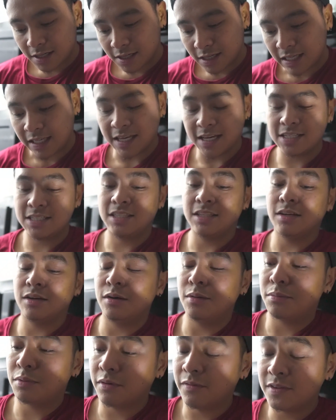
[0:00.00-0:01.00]
I guess
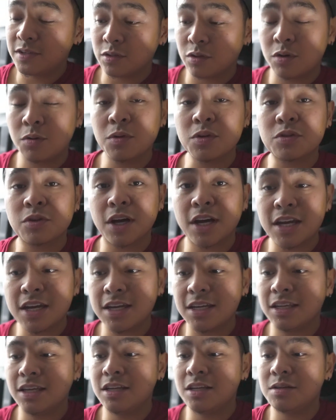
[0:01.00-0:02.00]
the previous owner was right.
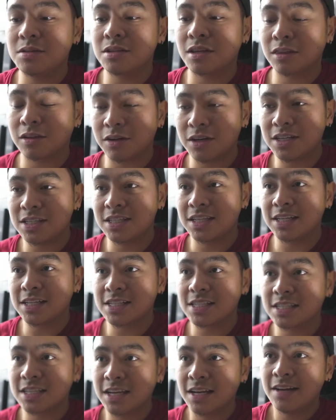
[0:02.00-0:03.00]
He did use a
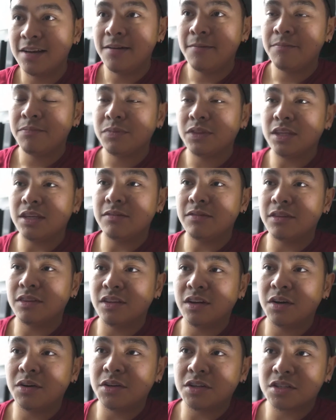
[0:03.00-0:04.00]
36, even
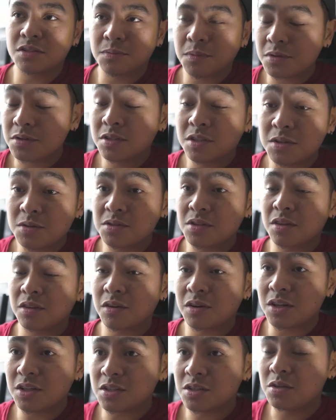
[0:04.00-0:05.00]
though you're supposed to use a
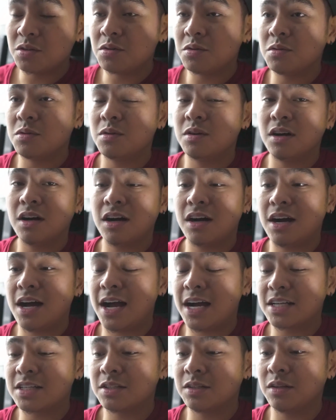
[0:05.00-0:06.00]
32
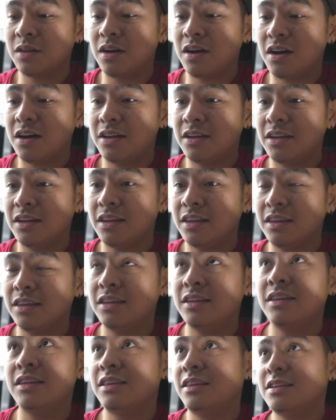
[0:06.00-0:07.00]
axle on
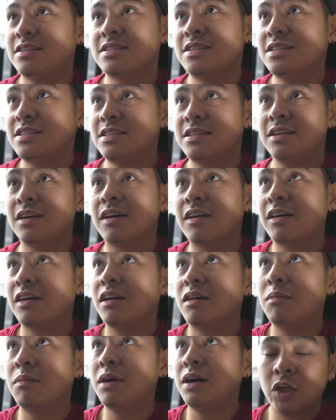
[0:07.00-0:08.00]
the CTR
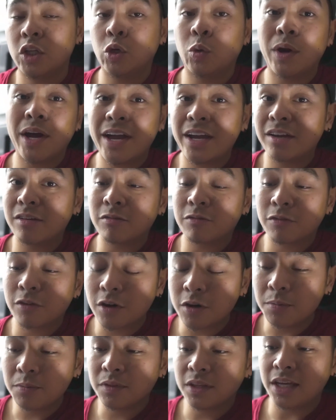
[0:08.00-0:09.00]
hub. The way I
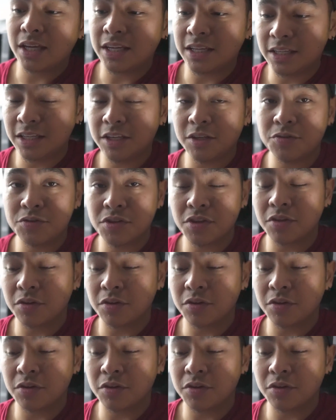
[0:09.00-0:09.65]
confirmed that he did use a